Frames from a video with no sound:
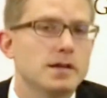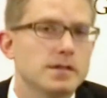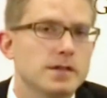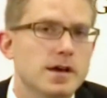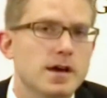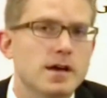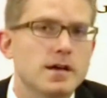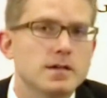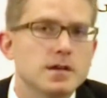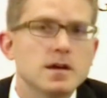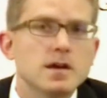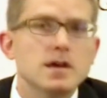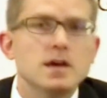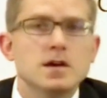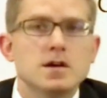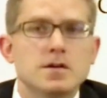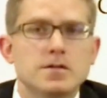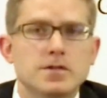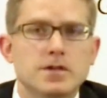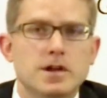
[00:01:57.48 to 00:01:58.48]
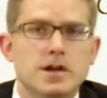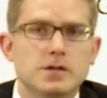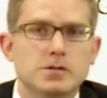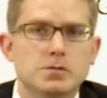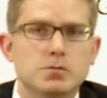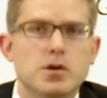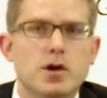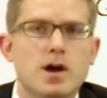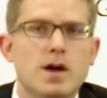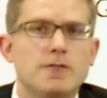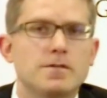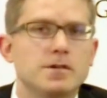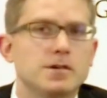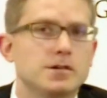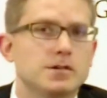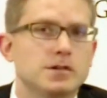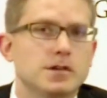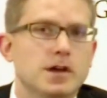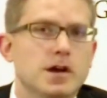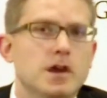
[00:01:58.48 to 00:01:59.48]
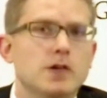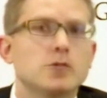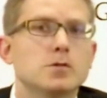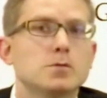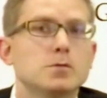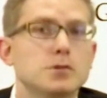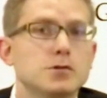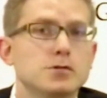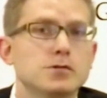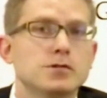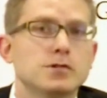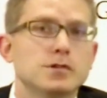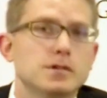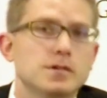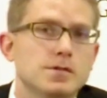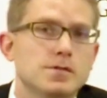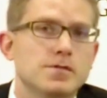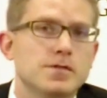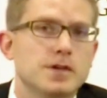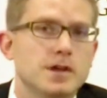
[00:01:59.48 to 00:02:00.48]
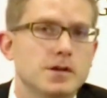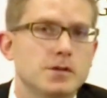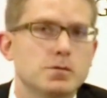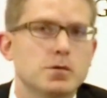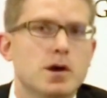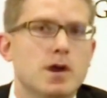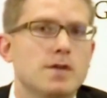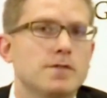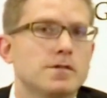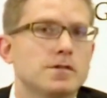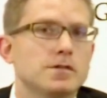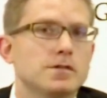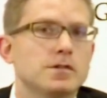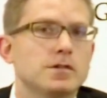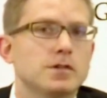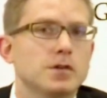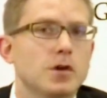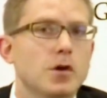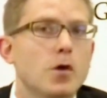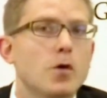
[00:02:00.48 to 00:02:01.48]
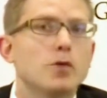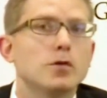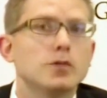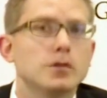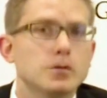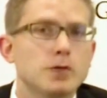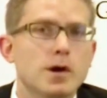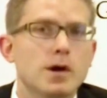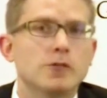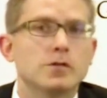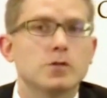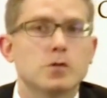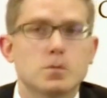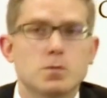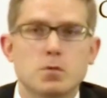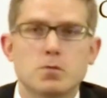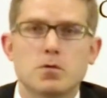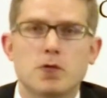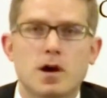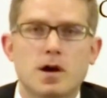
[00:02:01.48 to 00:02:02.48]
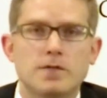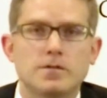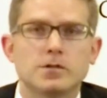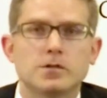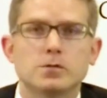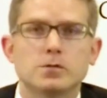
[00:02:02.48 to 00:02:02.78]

that finance profits and the contribution of finance profits to total U.S. corporate profits